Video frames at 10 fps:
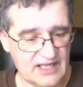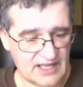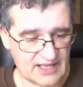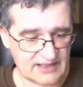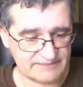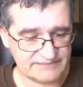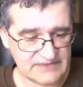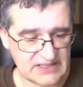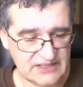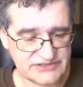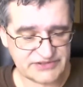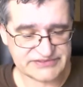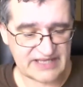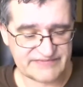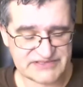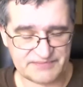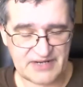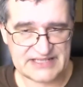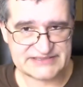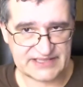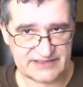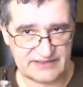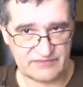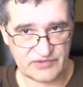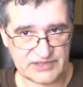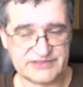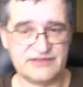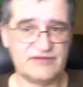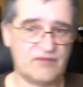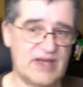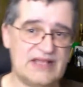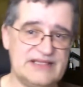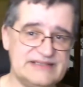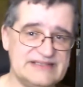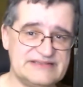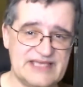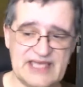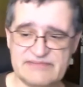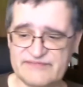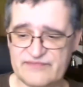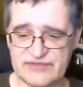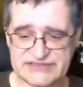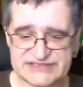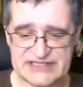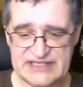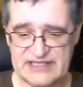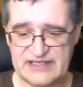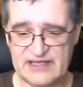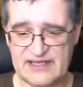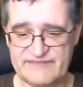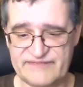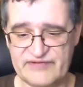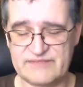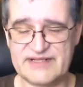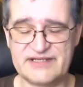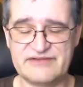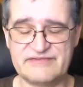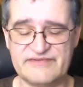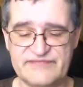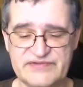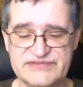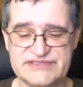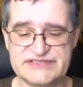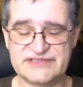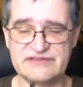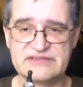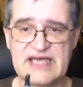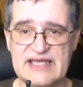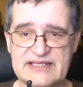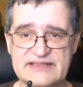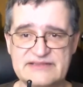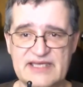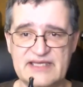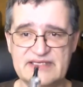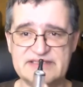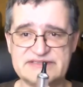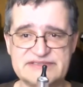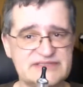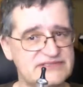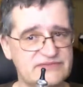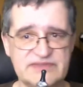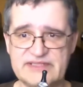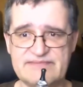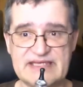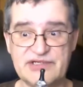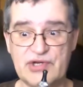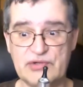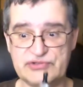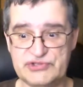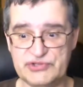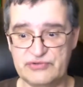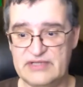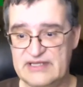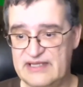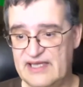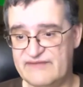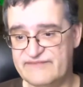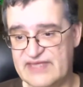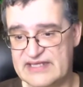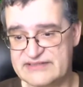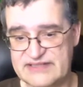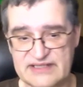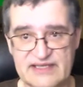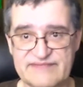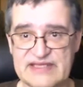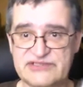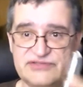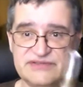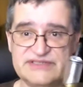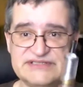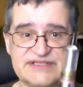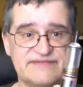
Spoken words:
So it's kind of a surprise that it worked well in the tank. But of course, if you've heard my other reviews, this Okanagan tank is really my go-to. I've got 2 of these.